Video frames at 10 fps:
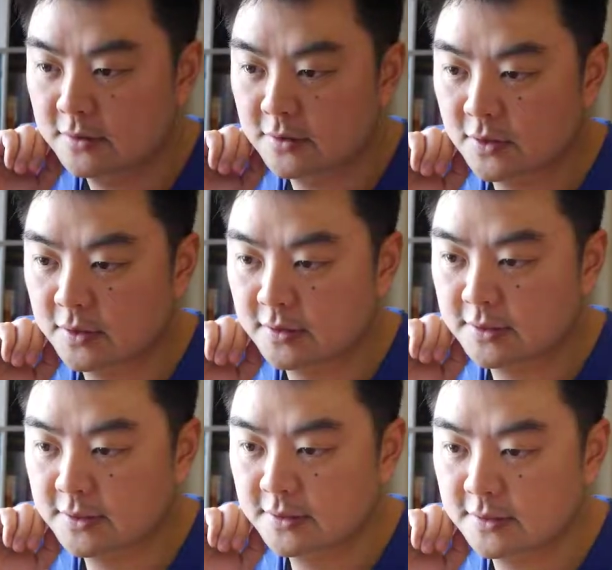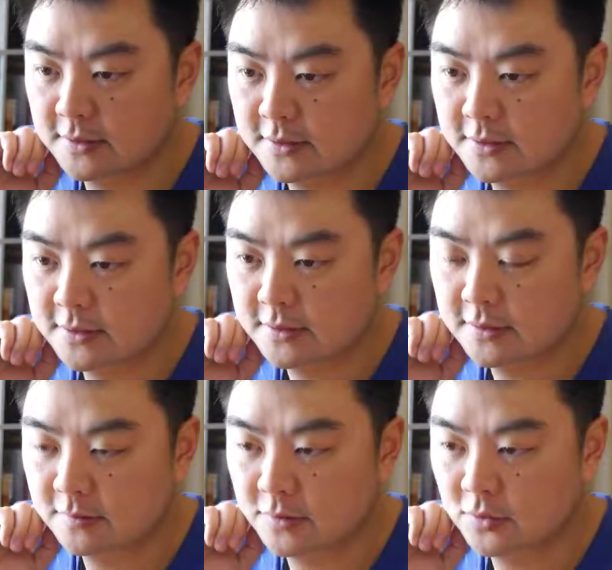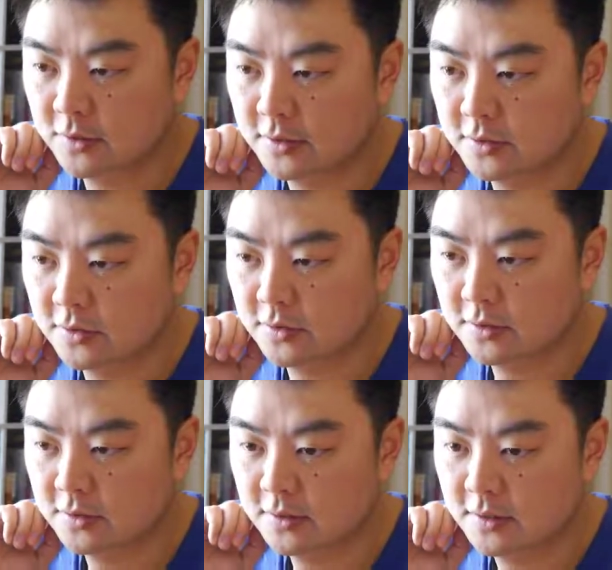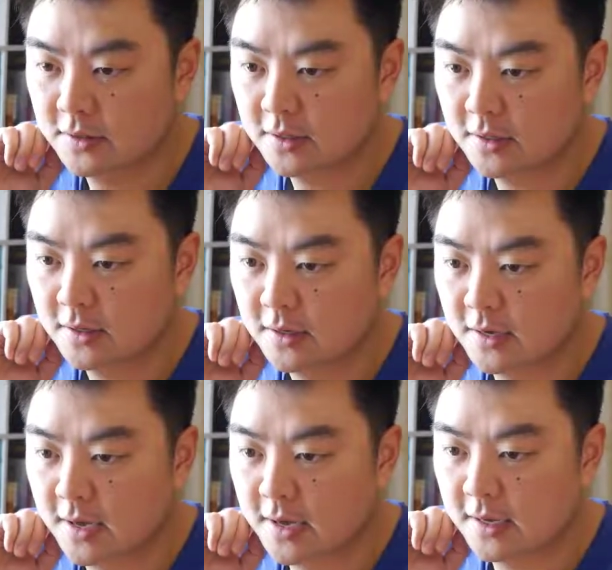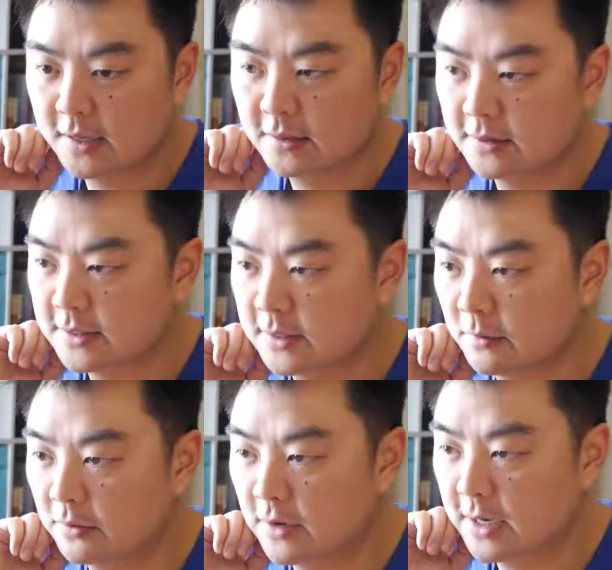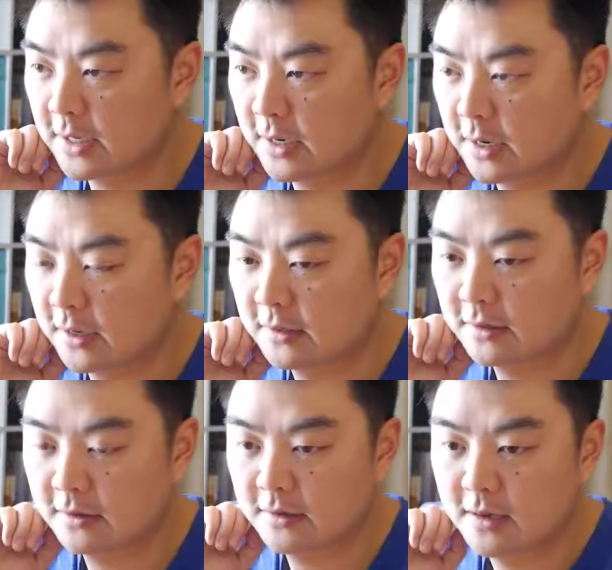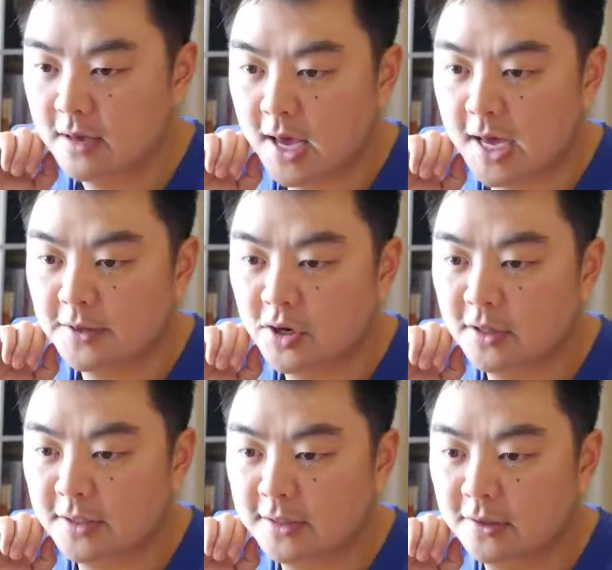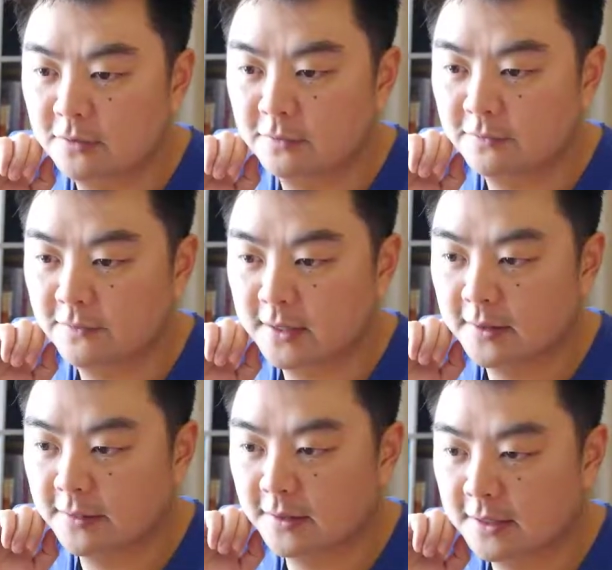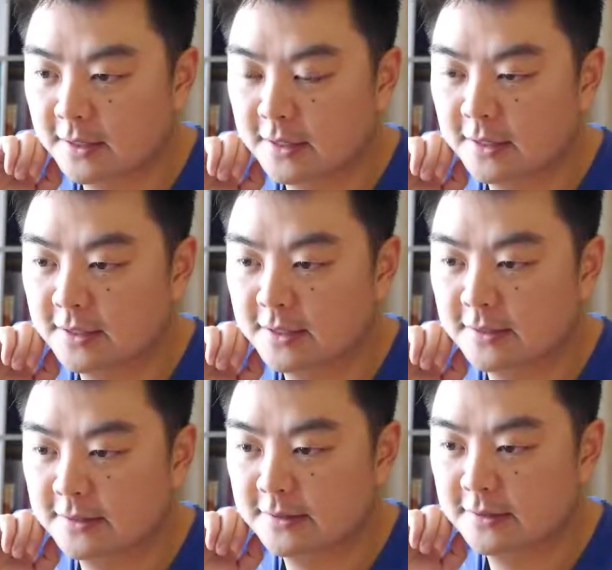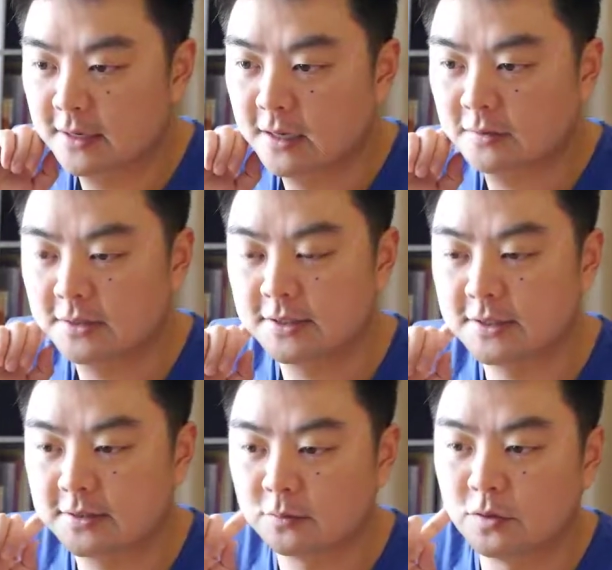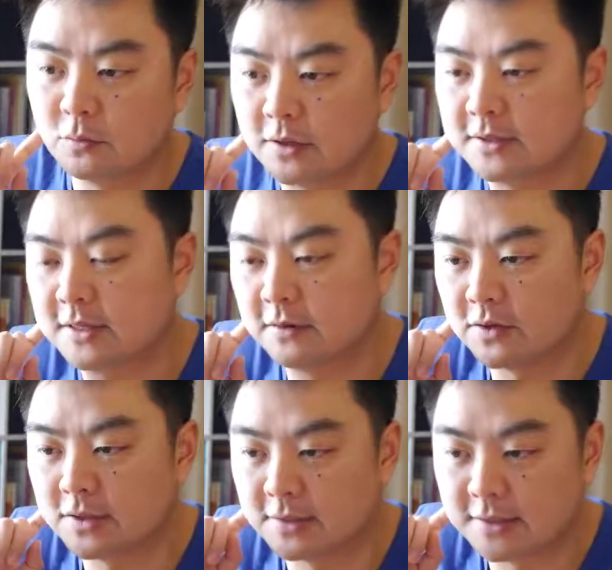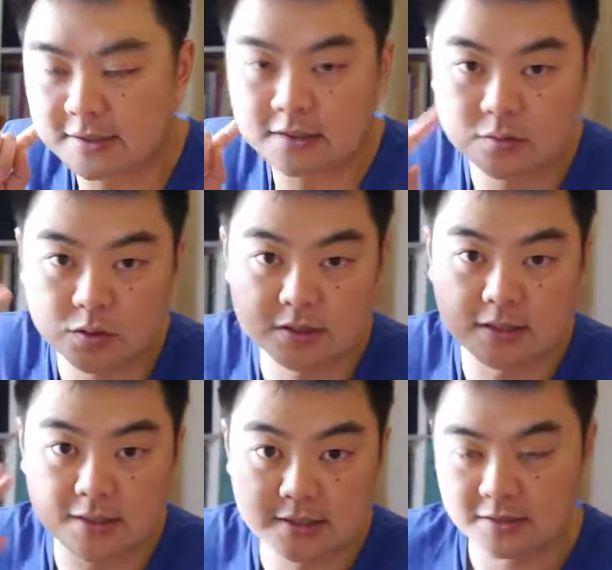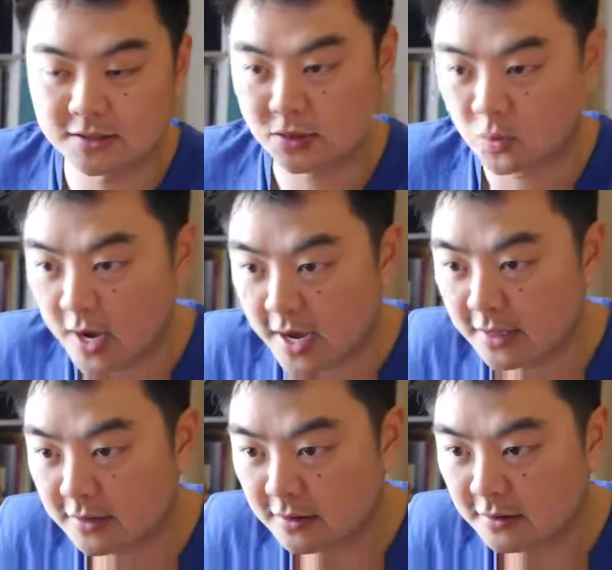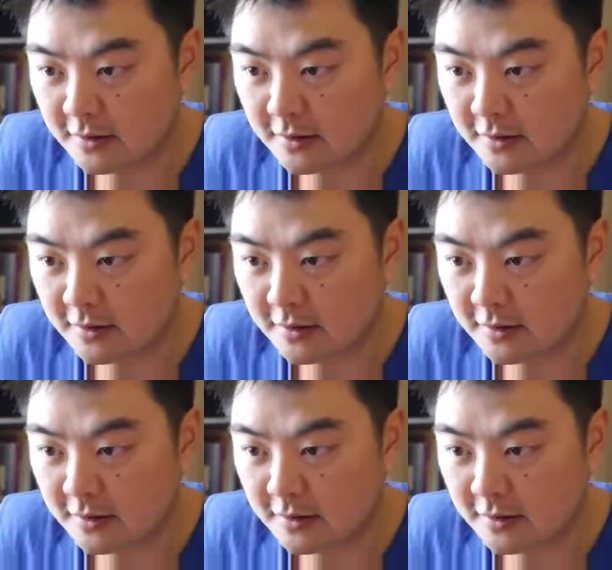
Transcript: So the distance between the two and the sum of the radii. And the only little funny thing here is instead of using distance, we're using distance squared.